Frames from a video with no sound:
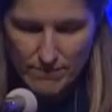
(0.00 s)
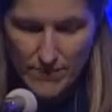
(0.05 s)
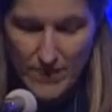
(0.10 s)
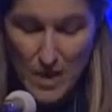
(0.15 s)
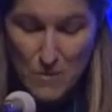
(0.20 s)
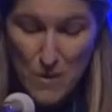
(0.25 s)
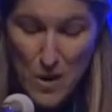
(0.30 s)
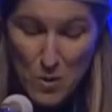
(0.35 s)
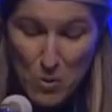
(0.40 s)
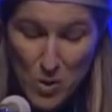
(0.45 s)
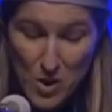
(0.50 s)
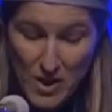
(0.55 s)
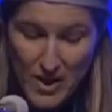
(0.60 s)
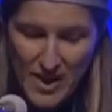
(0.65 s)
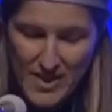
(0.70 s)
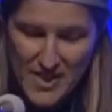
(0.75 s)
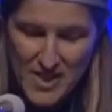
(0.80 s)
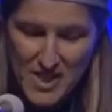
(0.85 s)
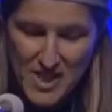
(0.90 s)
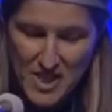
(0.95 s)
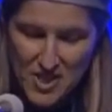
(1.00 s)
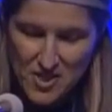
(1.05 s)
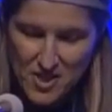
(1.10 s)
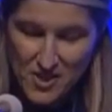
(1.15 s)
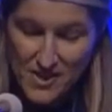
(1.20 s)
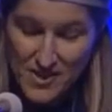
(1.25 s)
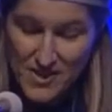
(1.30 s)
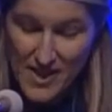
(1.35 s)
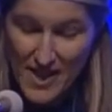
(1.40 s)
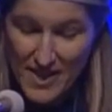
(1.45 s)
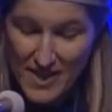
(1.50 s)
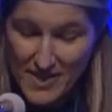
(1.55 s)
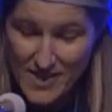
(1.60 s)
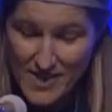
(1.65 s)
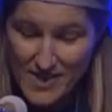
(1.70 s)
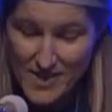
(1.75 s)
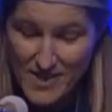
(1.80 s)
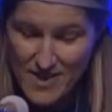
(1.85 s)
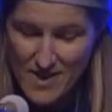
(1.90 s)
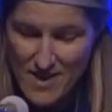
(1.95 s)
In my work as a teacher and
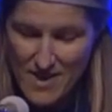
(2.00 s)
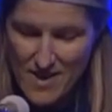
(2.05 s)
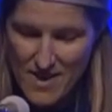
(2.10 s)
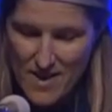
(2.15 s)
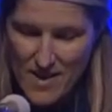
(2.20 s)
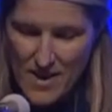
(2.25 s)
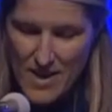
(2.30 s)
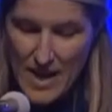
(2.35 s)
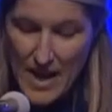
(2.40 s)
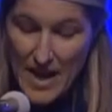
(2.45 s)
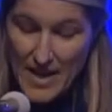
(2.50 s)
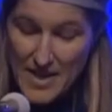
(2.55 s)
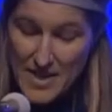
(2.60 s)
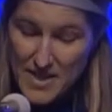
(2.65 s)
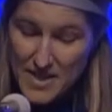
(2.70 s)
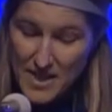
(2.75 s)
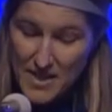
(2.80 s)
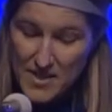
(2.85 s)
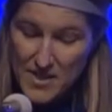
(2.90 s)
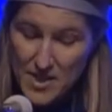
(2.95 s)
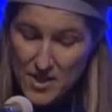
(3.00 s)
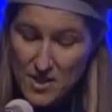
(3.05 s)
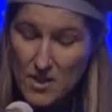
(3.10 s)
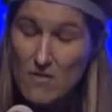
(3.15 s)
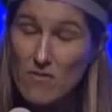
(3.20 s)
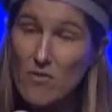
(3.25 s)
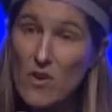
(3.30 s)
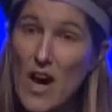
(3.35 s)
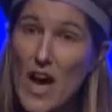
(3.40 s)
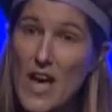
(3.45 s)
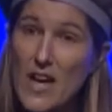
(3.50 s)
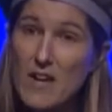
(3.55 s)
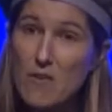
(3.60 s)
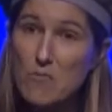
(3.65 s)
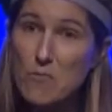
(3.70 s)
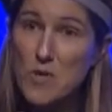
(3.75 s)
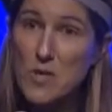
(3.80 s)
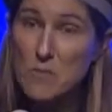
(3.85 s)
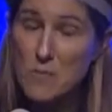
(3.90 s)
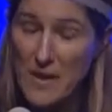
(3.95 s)
scientist, I need to consider a variety of
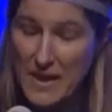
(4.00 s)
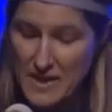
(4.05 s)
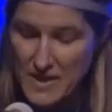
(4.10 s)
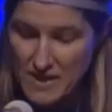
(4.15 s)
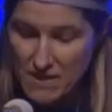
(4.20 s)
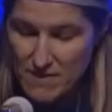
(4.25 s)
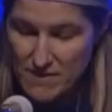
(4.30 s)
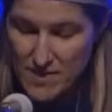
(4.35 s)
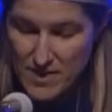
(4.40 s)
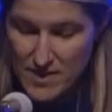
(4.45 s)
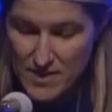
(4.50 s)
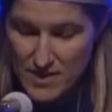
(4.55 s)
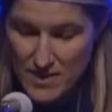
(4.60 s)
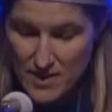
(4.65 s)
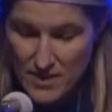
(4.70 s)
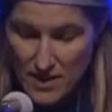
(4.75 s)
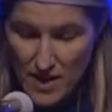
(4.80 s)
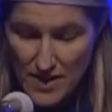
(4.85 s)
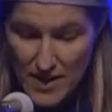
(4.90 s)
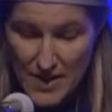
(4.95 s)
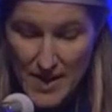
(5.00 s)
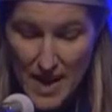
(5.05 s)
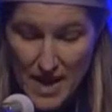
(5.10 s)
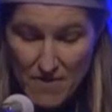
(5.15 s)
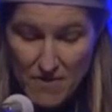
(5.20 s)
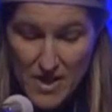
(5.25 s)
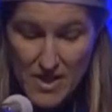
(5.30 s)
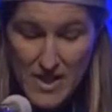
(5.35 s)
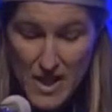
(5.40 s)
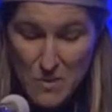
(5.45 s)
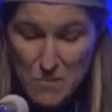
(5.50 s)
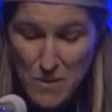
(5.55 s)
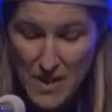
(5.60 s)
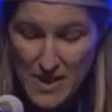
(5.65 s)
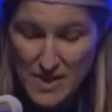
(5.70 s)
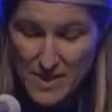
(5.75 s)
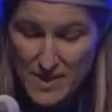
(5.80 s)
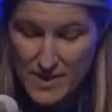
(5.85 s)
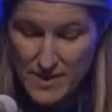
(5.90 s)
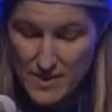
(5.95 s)
perspectives on an everyday
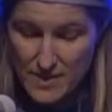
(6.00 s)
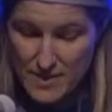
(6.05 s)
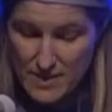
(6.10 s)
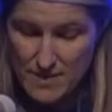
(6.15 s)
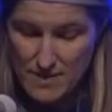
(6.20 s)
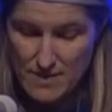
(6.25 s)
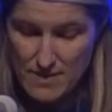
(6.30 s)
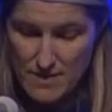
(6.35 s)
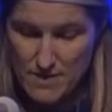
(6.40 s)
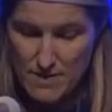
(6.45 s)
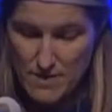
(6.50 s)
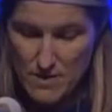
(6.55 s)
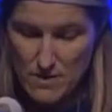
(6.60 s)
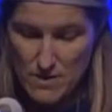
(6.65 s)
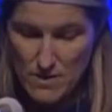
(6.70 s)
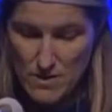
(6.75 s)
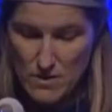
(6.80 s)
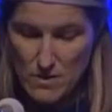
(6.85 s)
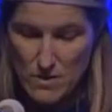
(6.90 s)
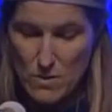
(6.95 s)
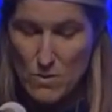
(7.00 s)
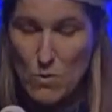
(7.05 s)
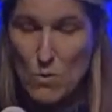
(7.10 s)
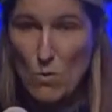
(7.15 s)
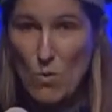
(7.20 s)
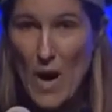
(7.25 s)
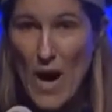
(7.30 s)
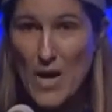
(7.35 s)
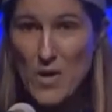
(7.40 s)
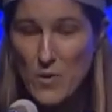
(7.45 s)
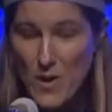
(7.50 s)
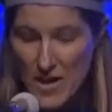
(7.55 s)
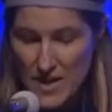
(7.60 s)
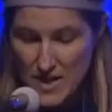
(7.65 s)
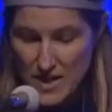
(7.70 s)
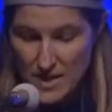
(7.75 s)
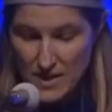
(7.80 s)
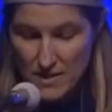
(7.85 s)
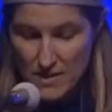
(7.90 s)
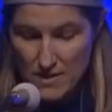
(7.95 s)
basis. Why do I
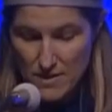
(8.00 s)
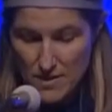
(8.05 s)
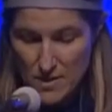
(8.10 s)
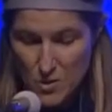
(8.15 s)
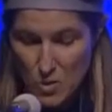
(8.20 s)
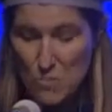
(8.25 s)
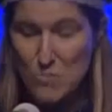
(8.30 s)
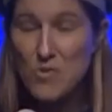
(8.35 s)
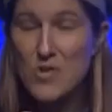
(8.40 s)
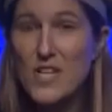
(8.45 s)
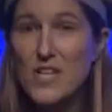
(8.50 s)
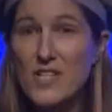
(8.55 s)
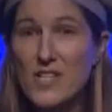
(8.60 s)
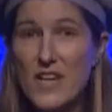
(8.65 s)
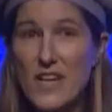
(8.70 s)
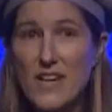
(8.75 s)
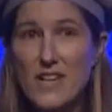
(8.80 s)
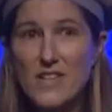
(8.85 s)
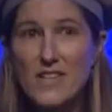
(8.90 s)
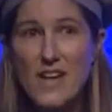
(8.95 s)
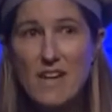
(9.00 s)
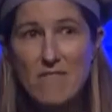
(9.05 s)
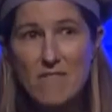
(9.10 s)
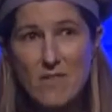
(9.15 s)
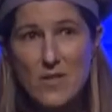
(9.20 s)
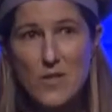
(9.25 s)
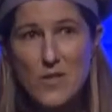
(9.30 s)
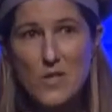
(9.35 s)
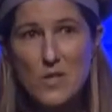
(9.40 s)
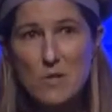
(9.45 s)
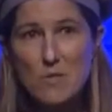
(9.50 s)
need to appreciate diverse